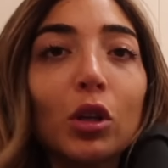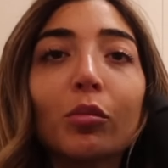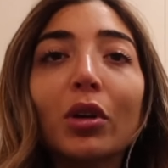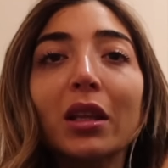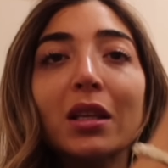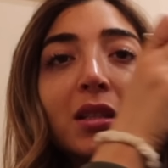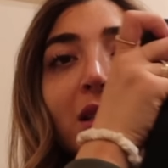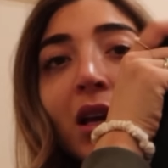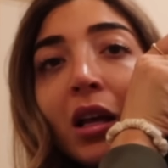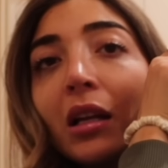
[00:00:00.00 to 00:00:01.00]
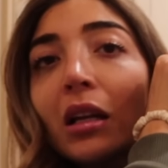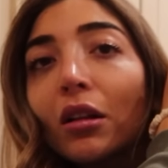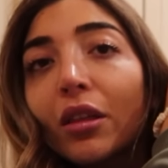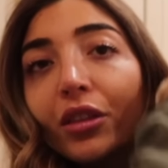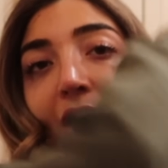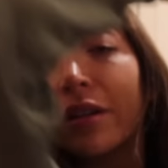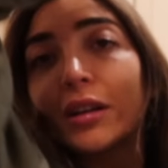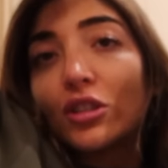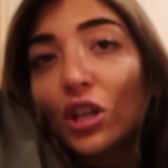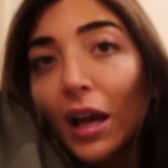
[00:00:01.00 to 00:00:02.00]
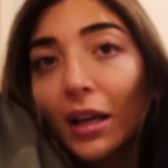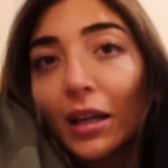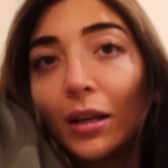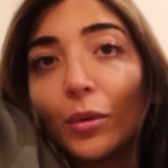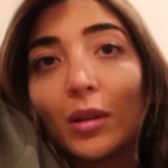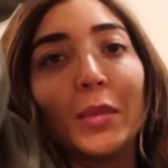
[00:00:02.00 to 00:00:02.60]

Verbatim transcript: gonna bring this little theory jacket with